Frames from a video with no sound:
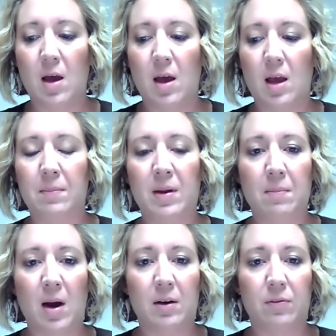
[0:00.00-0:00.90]
and be
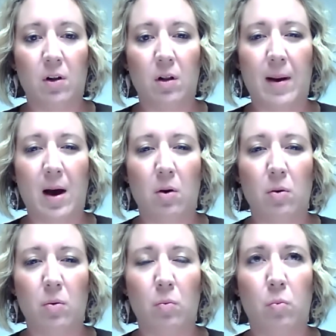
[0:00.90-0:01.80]
mindful about
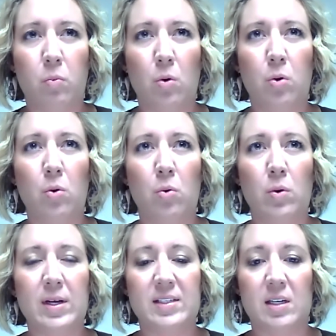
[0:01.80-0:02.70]
who
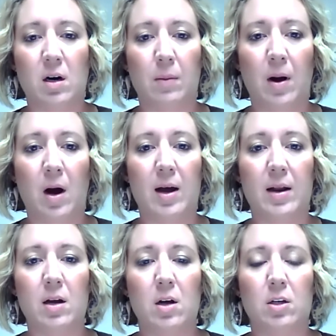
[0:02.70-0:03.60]
is in our
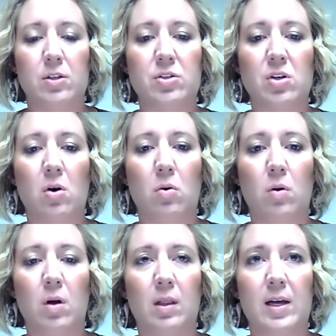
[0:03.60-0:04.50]
pod.
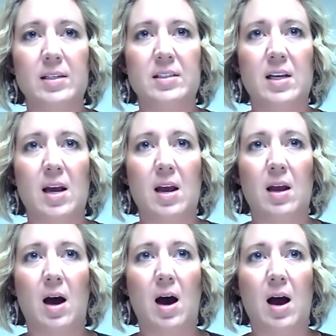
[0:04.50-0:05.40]
So let's say
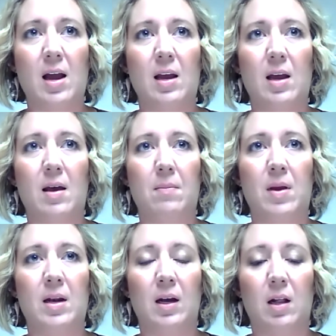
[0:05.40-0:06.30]
I am
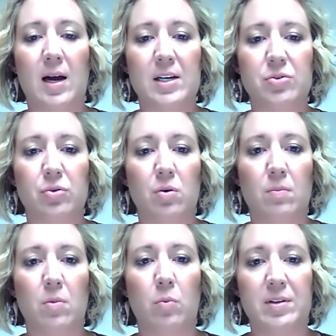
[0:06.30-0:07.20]
in a
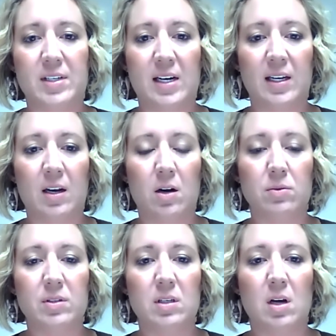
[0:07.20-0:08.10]
classroom with 10
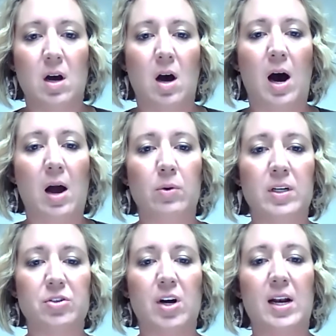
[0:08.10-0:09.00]
kiddos. I want to
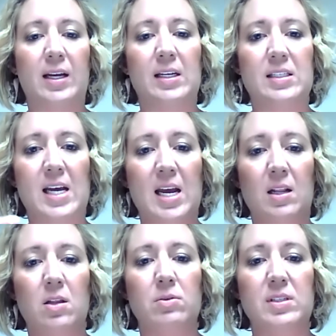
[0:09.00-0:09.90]
try to contain
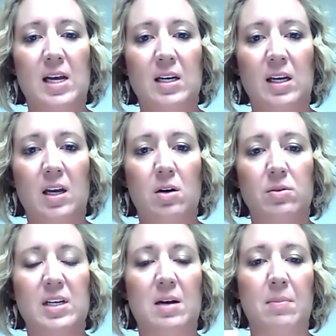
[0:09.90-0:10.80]
those 10
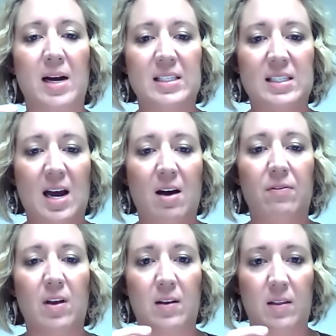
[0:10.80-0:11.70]
kiddos and my staff
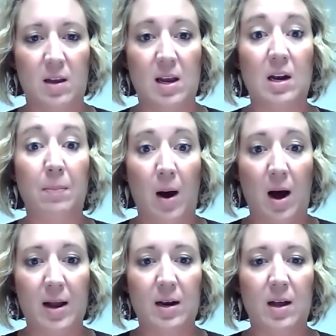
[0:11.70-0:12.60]
in a
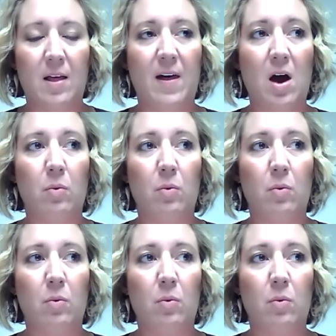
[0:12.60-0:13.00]
pod. That